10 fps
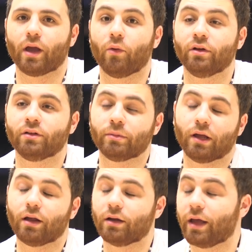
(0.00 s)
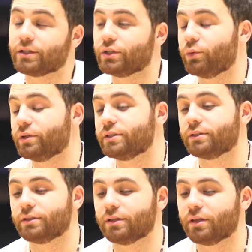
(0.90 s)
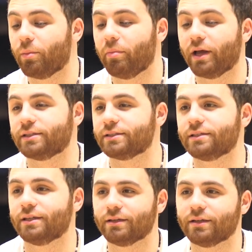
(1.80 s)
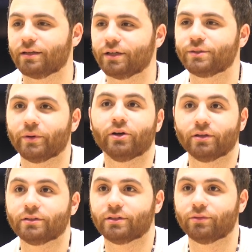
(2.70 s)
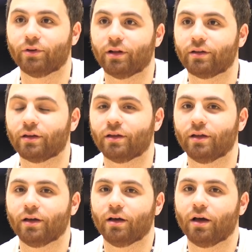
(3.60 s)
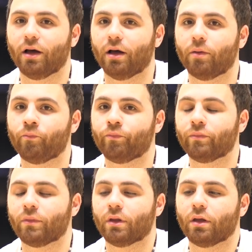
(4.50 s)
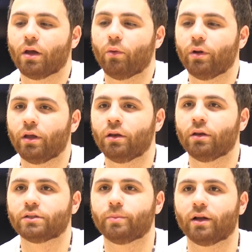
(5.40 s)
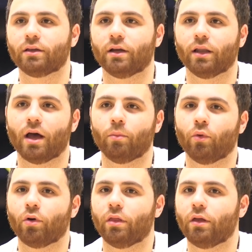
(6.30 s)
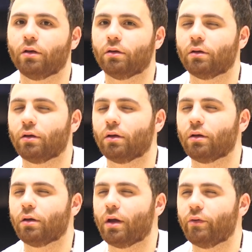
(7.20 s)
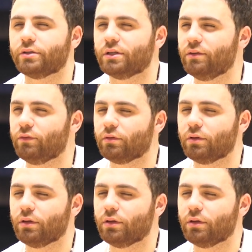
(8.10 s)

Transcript: I went into Madonna. Actually, it wasn't the best experience in reality. I went in expecting a lot more than I received.